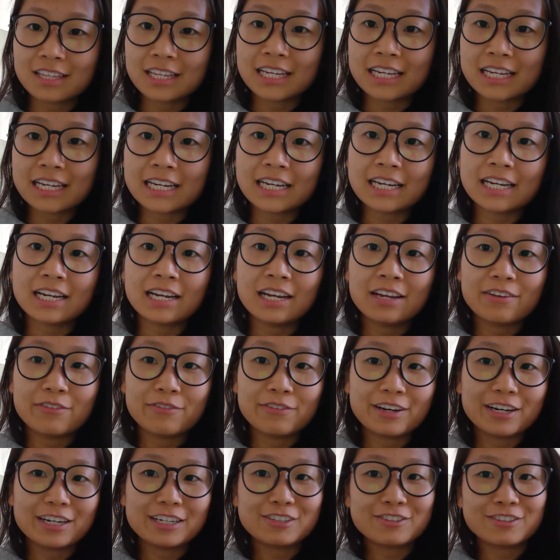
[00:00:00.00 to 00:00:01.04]
the
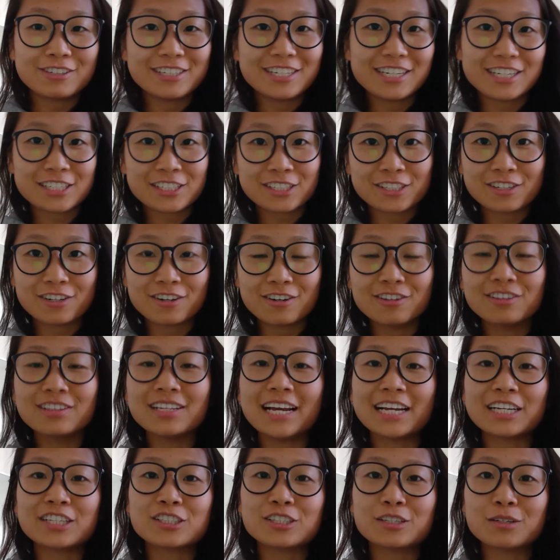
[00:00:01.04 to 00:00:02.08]
very traditional
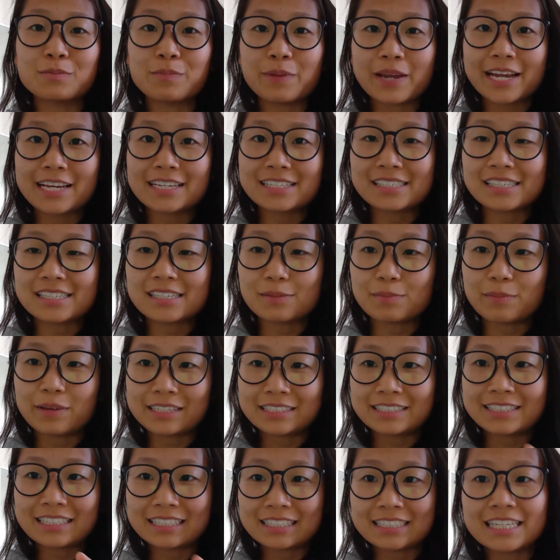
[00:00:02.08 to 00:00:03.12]
lecture-based
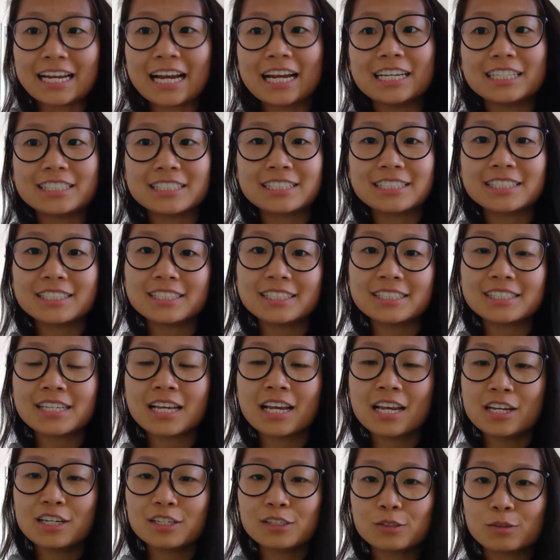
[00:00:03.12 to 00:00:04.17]
basic sciences
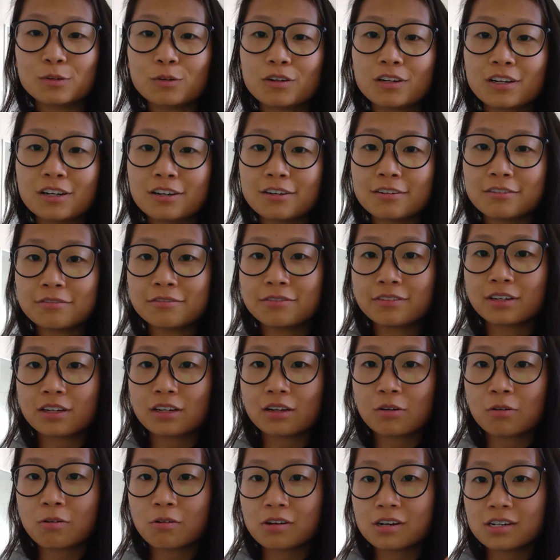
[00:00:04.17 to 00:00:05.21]
sort of
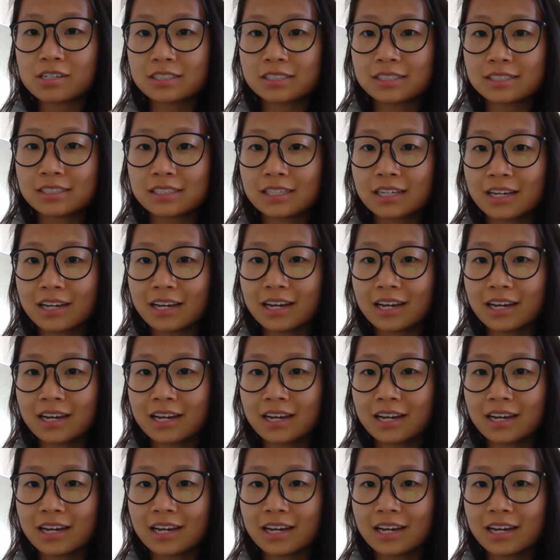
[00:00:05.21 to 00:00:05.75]
course.